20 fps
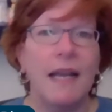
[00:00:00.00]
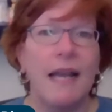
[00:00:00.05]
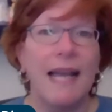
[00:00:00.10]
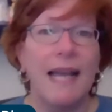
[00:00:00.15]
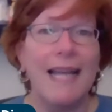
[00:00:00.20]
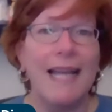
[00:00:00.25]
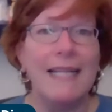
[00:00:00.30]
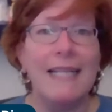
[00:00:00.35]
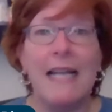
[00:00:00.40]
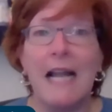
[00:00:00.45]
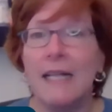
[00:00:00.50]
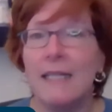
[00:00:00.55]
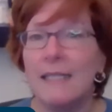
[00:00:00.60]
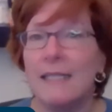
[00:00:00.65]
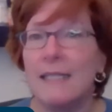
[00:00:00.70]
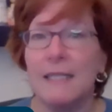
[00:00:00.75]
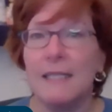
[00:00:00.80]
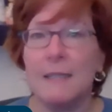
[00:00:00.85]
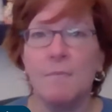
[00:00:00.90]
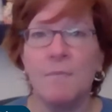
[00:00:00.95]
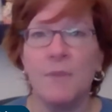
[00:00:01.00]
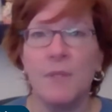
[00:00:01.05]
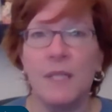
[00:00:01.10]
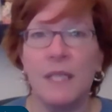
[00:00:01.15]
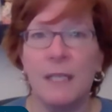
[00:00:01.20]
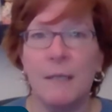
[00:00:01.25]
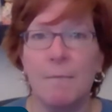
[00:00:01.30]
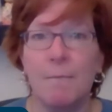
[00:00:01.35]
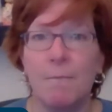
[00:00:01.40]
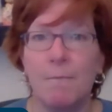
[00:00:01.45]
and not
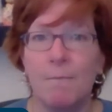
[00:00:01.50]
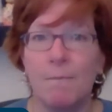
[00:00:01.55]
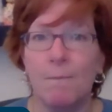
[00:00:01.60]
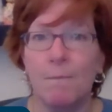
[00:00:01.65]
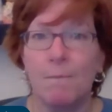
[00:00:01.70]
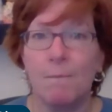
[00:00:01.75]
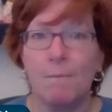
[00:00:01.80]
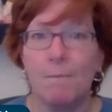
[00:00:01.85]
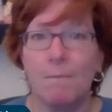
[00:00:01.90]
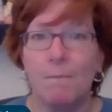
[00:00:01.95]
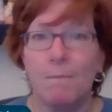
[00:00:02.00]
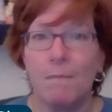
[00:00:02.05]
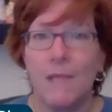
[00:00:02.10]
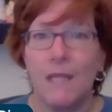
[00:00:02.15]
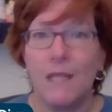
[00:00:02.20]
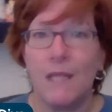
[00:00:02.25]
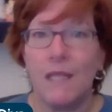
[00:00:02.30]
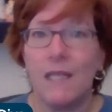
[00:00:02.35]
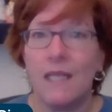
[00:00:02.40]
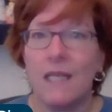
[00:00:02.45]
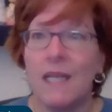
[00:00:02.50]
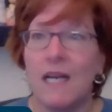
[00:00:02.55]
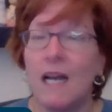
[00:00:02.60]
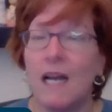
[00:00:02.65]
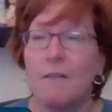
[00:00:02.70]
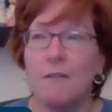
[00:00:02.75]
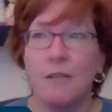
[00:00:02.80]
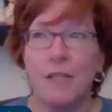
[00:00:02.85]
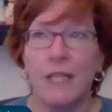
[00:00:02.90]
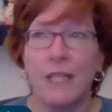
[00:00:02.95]
simply
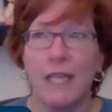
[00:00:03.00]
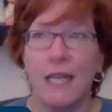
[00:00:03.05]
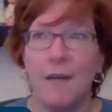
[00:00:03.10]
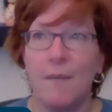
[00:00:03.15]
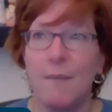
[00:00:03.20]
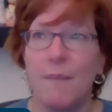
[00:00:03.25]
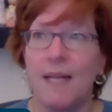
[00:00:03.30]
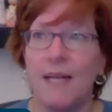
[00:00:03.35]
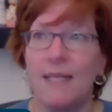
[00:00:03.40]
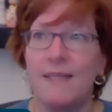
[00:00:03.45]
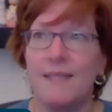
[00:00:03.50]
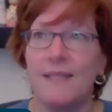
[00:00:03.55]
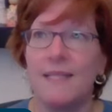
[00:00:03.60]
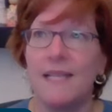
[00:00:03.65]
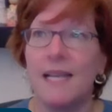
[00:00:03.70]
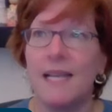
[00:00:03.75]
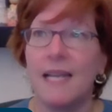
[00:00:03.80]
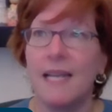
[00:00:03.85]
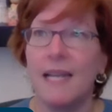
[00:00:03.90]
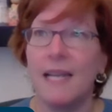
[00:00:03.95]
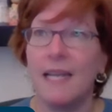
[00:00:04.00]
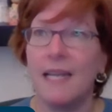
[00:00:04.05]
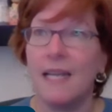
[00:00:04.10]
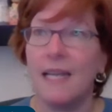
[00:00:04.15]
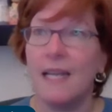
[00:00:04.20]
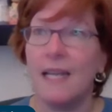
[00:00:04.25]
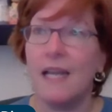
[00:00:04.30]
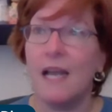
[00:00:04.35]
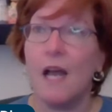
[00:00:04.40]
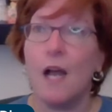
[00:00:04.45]
covering it by saying,
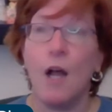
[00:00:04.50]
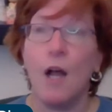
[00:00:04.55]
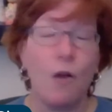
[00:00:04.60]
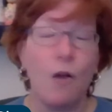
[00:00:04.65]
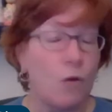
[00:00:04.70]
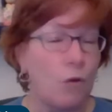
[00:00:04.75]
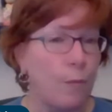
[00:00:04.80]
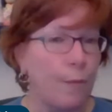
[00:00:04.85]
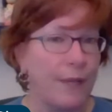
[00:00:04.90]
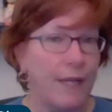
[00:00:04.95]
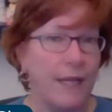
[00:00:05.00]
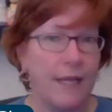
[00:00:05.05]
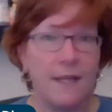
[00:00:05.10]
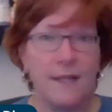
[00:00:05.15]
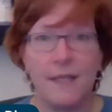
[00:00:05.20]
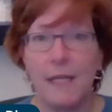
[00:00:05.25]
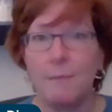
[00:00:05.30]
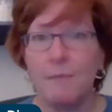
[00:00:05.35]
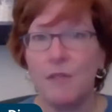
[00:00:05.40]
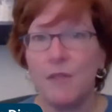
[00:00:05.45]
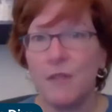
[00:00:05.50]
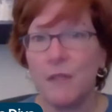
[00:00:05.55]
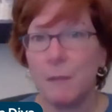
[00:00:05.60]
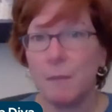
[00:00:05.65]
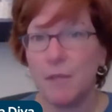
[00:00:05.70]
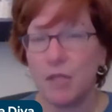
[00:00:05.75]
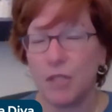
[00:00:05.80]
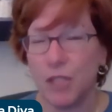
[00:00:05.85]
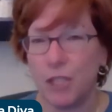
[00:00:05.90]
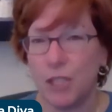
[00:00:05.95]
oh, because I'm
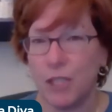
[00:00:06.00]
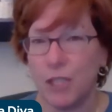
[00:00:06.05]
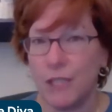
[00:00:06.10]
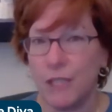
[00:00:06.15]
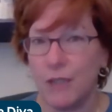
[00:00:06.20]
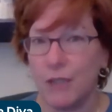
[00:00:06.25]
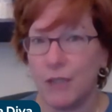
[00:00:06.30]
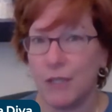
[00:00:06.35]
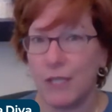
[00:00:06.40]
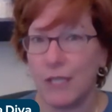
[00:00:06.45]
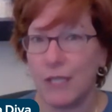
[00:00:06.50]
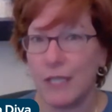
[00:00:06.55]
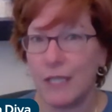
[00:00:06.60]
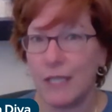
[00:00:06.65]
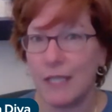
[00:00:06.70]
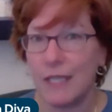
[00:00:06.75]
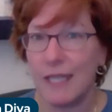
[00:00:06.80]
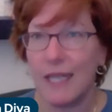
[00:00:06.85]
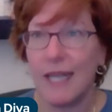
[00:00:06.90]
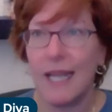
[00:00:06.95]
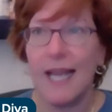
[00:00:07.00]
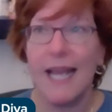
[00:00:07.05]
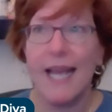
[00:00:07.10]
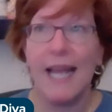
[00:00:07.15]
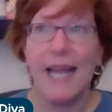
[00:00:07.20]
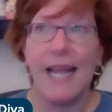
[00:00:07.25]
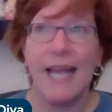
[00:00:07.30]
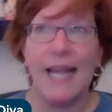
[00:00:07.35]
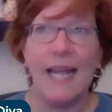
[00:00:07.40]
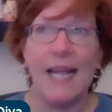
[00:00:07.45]
using machine learning
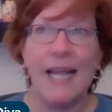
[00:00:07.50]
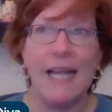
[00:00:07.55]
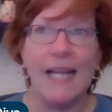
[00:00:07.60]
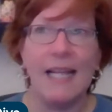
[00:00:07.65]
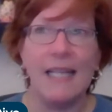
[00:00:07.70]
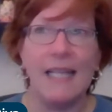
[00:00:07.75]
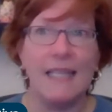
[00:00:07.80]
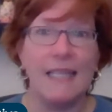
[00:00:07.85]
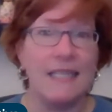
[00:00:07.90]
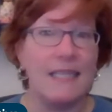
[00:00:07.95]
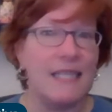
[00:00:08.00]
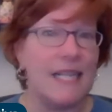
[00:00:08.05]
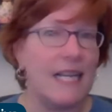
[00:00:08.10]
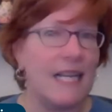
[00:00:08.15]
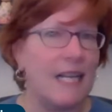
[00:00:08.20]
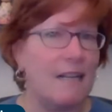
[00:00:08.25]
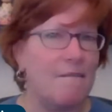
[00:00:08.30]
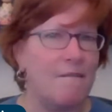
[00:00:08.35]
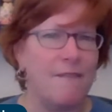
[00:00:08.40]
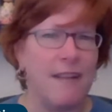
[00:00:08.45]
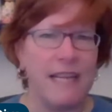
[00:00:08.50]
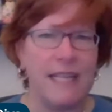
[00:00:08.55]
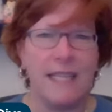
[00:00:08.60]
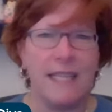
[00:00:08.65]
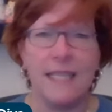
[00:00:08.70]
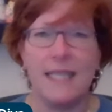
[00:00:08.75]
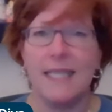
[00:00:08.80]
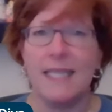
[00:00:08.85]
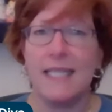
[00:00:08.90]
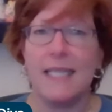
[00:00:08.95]
and
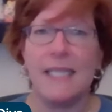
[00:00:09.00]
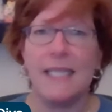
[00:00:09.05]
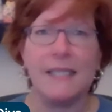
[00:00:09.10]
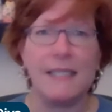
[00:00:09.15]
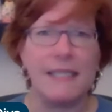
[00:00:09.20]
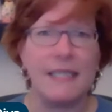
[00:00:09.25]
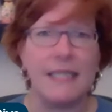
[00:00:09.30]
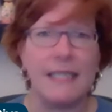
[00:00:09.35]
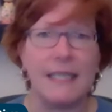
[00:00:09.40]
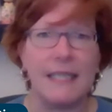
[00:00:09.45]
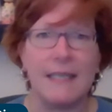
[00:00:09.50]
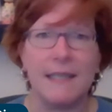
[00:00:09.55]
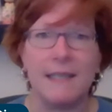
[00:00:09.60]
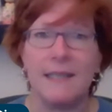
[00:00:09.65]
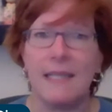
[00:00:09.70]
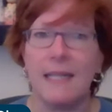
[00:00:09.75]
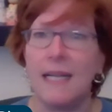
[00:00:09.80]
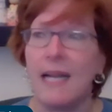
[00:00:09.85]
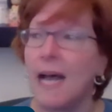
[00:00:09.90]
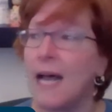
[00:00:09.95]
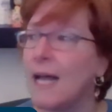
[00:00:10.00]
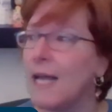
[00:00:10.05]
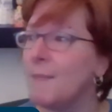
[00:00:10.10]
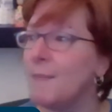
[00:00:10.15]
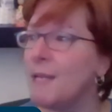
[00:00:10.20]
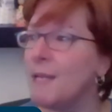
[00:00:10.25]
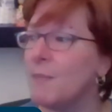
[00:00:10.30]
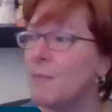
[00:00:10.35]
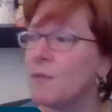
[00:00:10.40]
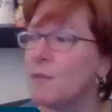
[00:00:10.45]
advanced analytics, and I'm
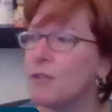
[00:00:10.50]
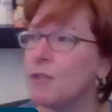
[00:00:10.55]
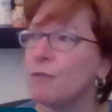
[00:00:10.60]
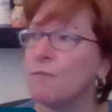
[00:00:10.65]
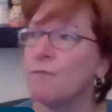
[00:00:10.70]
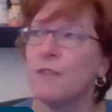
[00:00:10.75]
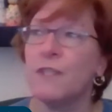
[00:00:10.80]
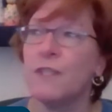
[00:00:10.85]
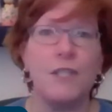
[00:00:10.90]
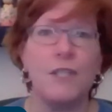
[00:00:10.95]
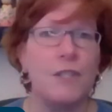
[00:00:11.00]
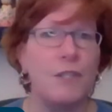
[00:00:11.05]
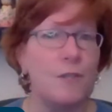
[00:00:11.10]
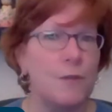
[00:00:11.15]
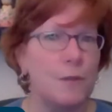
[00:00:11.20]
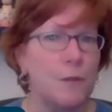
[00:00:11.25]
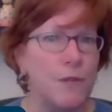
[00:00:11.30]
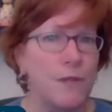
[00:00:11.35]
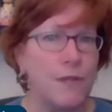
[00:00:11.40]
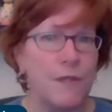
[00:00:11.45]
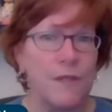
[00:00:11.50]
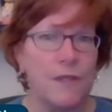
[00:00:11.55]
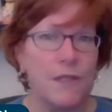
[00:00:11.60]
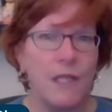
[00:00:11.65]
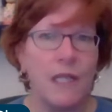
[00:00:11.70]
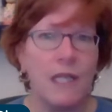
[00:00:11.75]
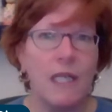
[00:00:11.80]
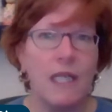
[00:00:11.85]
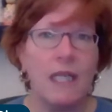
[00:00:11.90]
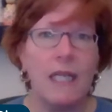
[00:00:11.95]
able to reduce
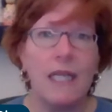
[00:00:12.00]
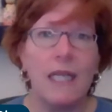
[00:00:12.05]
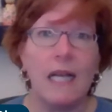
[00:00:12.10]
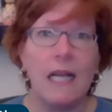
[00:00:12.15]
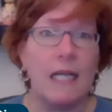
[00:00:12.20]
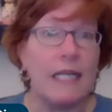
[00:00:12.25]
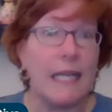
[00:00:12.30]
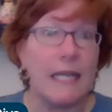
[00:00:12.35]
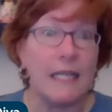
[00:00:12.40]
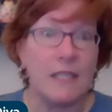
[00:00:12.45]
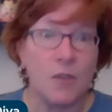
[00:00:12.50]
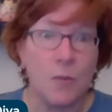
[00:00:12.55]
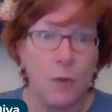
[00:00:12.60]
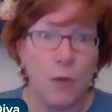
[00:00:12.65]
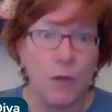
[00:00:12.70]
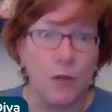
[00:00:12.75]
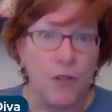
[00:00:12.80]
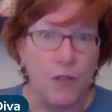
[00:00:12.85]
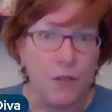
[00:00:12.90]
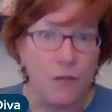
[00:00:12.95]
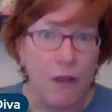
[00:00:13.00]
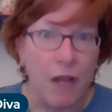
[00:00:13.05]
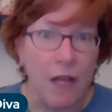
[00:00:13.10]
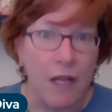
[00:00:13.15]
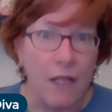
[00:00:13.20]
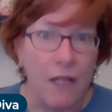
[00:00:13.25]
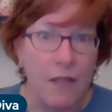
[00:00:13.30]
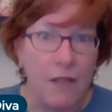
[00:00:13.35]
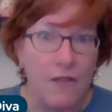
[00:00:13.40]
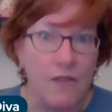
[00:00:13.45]
a caseworker's
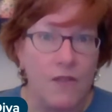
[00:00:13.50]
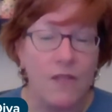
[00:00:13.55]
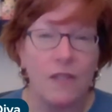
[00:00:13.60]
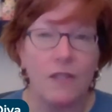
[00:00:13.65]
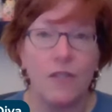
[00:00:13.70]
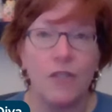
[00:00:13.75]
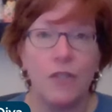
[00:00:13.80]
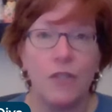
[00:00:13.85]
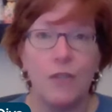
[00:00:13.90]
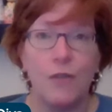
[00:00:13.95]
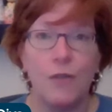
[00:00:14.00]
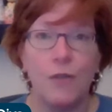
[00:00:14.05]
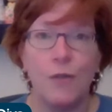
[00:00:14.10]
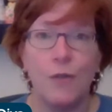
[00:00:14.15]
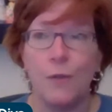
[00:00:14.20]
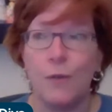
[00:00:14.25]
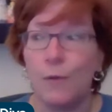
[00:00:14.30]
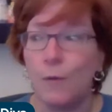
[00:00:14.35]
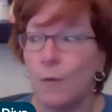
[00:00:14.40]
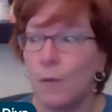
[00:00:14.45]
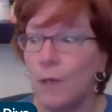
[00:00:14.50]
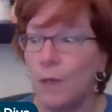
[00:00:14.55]
files to